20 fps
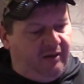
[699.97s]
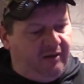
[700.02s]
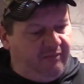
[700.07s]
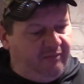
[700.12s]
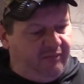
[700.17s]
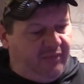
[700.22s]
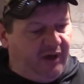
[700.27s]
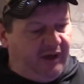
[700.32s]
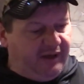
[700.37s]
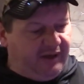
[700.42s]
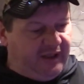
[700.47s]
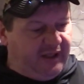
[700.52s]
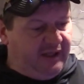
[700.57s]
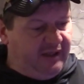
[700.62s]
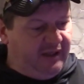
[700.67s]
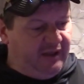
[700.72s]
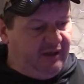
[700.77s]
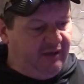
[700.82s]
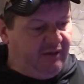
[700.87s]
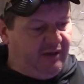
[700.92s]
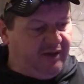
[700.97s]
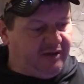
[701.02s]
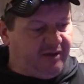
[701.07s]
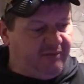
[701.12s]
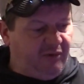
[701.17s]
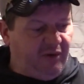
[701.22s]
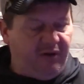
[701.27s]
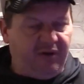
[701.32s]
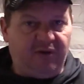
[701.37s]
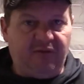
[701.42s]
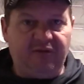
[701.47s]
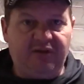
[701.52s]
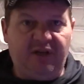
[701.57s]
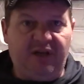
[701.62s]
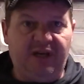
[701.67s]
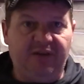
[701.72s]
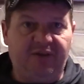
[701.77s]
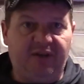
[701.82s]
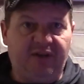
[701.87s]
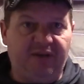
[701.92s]
but as the morning goes
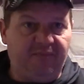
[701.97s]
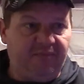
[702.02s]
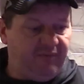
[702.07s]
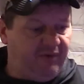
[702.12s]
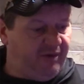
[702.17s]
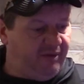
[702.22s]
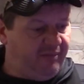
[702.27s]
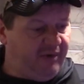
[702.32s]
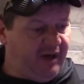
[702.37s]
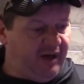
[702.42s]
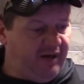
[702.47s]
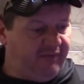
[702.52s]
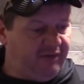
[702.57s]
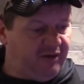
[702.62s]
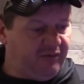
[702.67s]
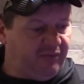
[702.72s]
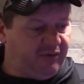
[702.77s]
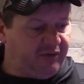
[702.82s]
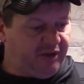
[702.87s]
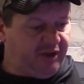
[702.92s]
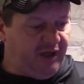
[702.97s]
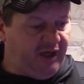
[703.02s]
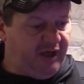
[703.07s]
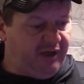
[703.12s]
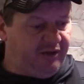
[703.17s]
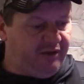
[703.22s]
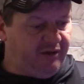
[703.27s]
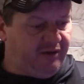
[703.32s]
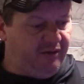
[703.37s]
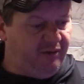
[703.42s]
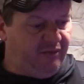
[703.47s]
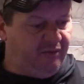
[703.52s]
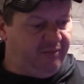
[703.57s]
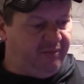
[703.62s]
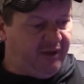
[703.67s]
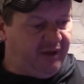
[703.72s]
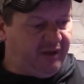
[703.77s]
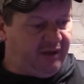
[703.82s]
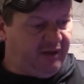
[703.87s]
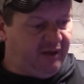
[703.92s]
on, their behaviors will change too.
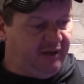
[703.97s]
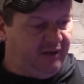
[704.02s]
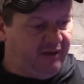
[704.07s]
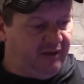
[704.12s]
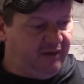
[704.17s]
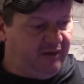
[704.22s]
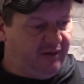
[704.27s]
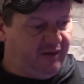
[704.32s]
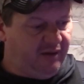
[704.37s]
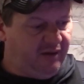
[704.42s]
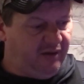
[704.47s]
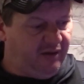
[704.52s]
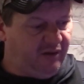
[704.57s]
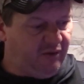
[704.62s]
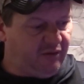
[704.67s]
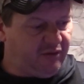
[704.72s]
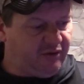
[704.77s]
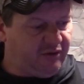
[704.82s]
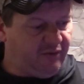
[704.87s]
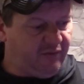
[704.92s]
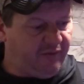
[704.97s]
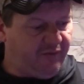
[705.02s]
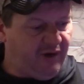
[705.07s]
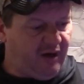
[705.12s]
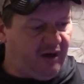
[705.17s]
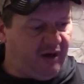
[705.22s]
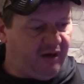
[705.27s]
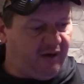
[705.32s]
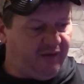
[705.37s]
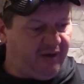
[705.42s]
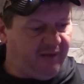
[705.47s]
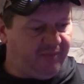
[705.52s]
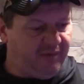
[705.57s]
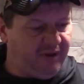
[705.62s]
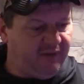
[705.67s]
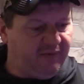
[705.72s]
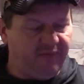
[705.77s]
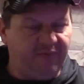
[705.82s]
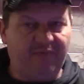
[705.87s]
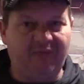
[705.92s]
But so far they've
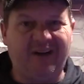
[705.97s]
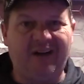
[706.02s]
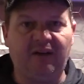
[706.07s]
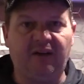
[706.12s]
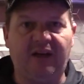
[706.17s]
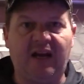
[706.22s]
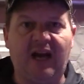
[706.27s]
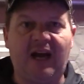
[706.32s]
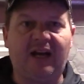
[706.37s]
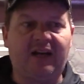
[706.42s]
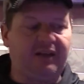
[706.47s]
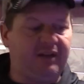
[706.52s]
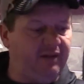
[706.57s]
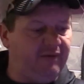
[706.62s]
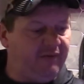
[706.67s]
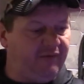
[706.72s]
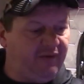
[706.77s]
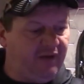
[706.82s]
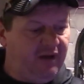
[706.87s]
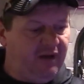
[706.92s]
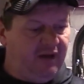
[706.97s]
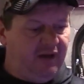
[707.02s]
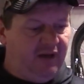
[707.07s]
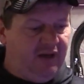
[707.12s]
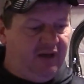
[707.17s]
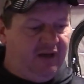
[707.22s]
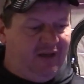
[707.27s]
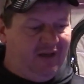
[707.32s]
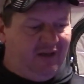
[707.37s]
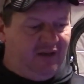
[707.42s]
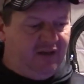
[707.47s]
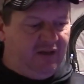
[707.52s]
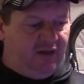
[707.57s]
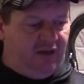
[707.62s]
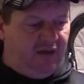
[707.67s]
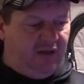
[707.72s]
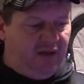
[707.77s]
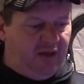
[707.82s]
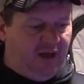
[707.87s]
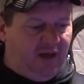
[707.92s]
been fairly active.
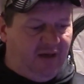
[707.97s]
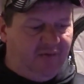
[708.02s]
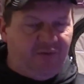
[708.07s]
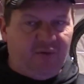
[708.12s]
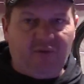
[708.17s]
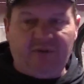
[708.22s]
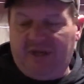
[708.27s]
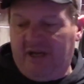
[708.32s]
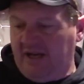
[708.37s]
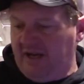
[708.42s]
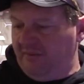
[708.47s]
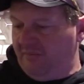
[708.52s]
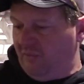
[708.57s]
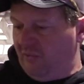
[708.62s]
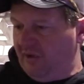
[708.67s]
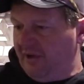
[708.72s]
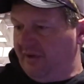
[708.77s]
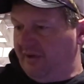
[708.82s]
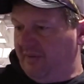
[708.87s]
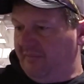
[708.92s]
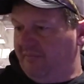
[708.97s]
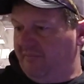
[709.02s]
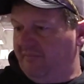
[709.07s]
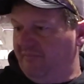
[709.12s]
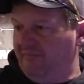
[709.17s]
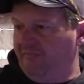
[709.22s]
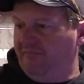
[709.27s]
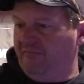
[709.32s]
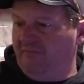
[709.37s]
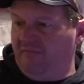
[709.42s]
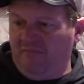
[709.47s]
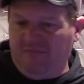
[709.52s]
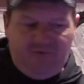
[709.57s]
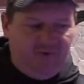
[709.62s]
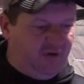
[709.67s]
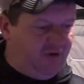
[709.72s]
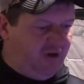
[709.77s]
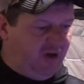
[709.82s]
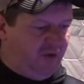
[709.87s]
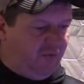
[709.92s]
I've only had one
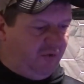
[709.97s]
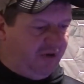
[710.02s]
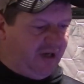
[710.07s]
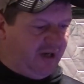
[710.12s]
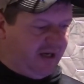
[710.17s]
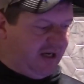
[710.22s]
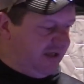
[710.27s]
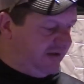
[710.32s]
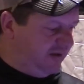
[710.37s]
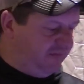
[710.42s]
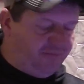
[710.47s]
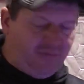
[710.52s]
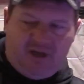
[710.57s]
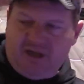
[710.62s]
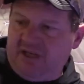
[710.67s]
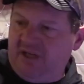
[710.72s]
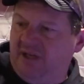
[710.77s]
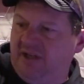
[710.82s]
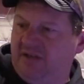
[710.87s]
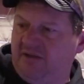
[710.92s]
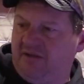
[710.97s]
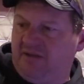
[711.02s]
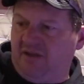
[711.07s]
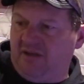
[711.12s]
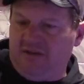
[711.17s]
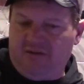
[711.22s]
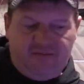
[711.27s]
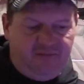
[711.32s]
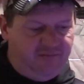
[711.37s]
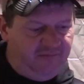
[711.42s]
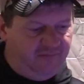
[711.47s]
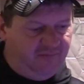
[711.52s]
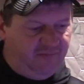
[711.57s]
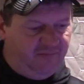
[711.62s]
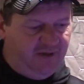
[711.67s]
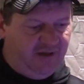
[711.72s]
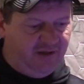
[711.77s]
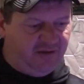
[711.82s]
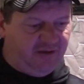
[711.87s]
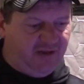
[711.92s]
I got in the bucket here
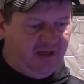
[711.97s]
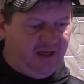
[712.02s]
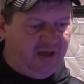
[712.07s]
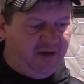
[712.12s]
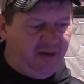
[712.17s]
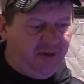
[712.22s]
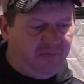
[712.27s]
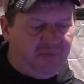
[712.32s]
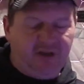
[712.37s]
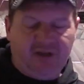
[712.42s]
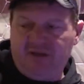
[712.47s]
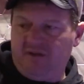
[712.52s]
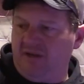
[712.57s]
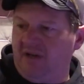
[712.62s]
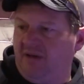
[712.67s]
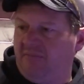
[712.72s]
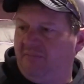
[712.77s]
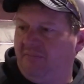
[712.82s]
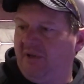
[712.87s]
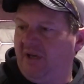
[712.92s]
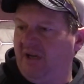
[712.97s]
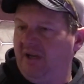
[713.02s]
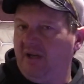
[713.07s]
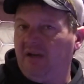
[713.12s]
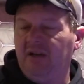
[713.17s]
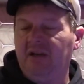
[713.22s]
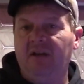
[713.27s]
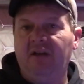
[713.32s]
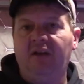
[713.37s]
he's an eater, but he's not big.